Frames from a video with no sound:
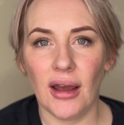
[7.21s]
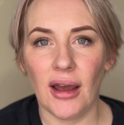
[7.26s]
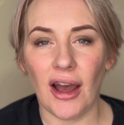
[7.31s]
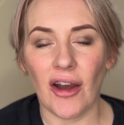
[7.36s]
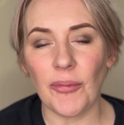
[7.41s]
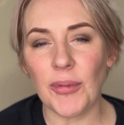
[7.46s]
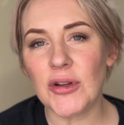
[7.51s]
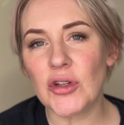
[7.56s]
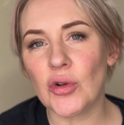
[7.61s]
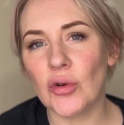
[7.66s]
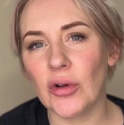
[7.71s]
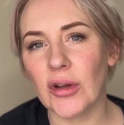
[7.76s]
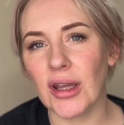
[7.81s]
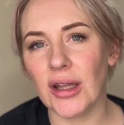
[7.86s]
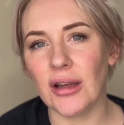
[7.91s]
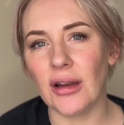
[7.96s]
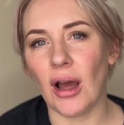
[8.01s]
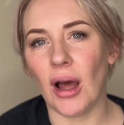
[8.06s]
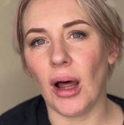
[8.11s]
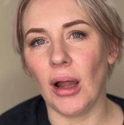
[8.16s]
I've been
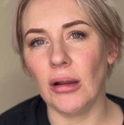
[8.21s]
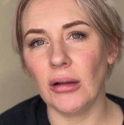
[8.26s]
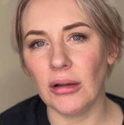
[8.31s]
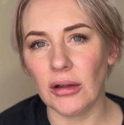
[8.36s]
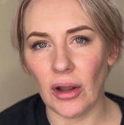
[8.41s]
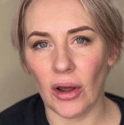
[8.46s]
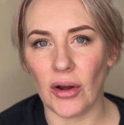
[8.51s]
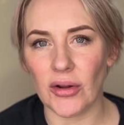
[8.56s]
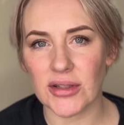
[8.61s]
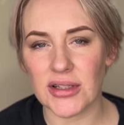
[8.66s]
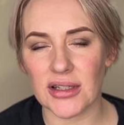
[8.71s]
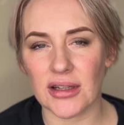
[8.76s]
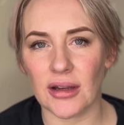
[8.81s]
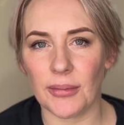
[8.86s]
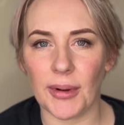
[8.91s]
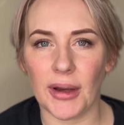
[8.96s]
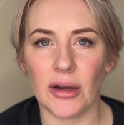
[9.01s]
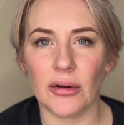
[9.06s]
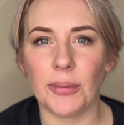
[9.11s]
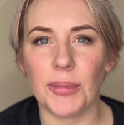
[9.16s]
talking a lot
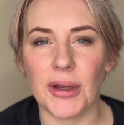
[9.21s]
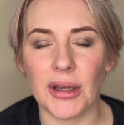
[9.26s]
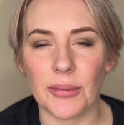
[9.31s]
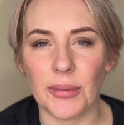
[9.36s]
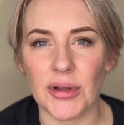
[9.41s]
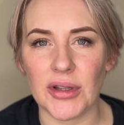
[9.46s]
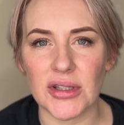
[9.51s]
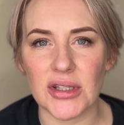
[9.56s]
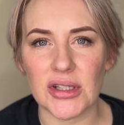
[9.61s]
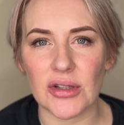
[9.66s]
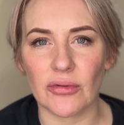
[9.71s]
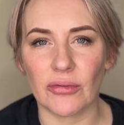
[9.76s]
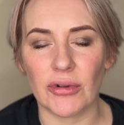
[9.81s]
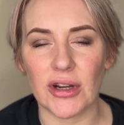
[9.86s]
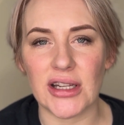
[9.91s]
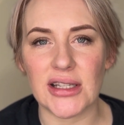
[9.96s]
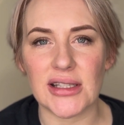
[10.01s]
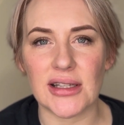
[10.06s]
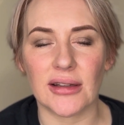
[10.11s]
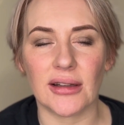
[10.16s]
about pigments
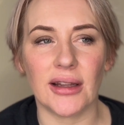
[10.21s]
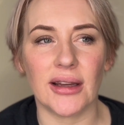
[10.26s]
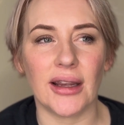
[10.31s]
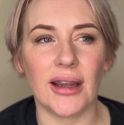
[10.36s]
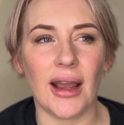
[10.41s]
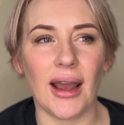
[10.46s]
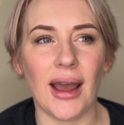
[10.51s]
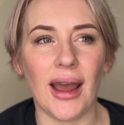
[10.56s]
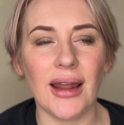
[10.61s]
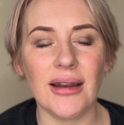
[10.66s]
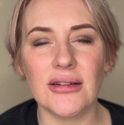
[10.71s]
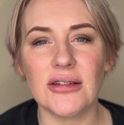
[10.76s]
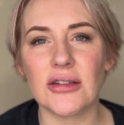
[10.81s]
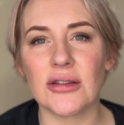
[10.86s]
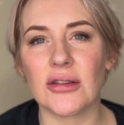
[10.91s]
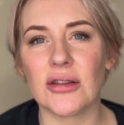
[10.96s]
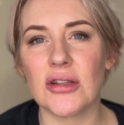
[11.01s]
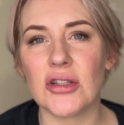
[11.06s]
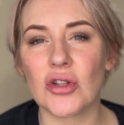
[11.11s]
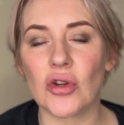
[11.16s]
recently, and
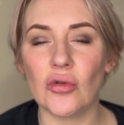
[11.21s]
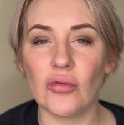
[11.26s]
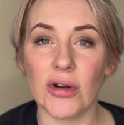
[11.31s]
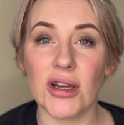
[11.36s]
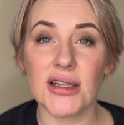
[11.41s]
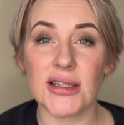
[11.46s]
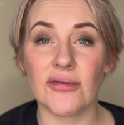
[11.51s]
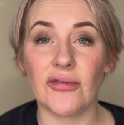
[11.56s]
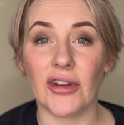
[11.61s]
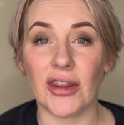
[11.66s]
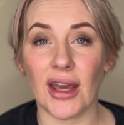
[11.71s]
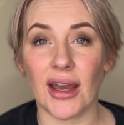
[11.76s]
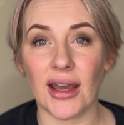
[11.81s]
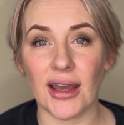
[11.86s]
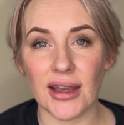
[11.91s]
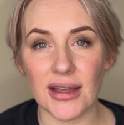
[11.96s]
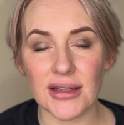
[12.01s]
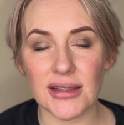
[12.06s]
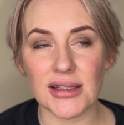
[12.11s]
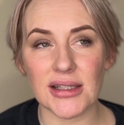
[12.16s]
there's good reason for that.
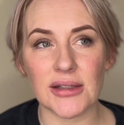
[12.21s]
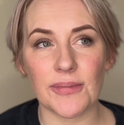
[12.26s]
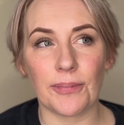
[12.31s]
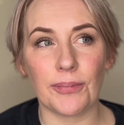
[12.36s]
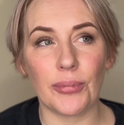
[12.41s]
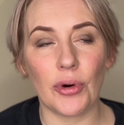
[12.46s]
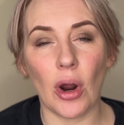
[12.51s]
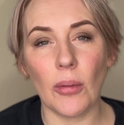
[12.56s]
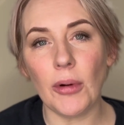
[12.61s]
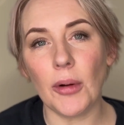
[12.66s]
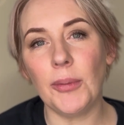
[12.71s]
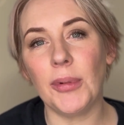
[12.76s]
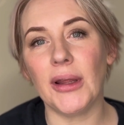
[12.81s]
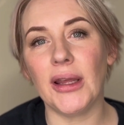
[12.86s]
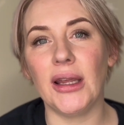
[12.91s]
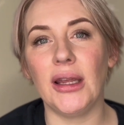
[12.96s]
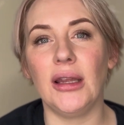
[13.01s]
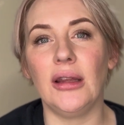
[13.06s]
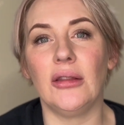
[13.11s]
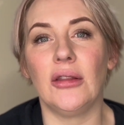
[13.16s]
It's
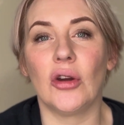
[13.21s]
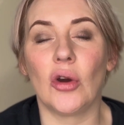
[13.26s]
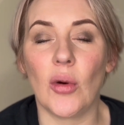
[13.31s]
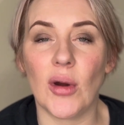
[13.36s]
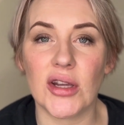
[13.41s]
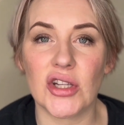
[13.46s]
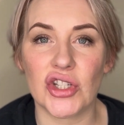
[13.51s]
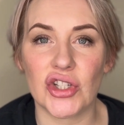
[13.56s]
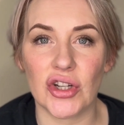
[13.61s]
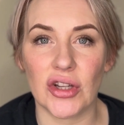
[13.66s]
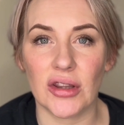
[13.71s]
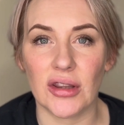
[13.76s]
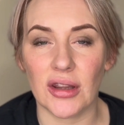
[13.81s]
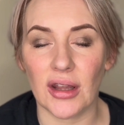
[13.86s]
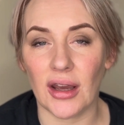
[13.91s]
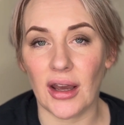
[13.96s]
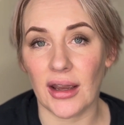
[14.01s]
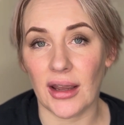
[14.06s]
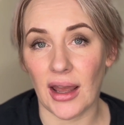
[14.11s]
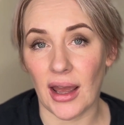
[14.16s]
probably the question
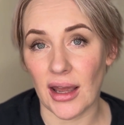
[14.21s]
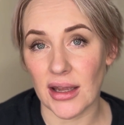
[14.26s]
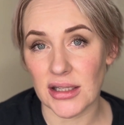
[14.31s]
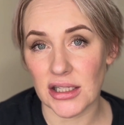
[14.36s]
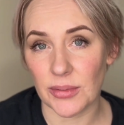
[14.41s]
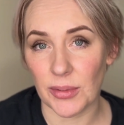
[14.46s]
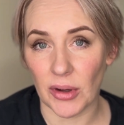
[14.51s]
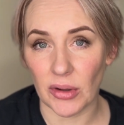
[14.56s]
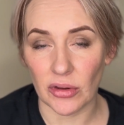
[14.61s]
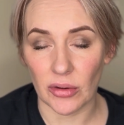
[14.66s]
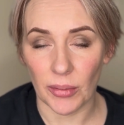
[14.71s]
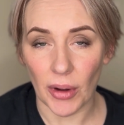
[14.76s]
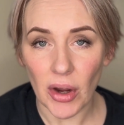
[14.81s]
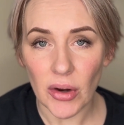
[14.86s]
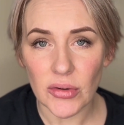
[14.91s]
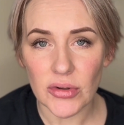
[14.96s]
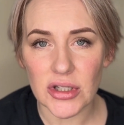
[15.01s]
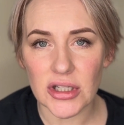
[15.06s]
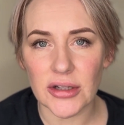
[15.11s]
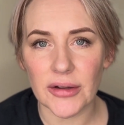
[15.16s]
that I get asked about the
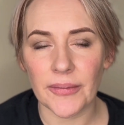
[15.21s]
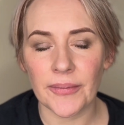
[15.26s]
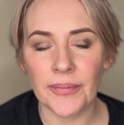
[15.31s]
most.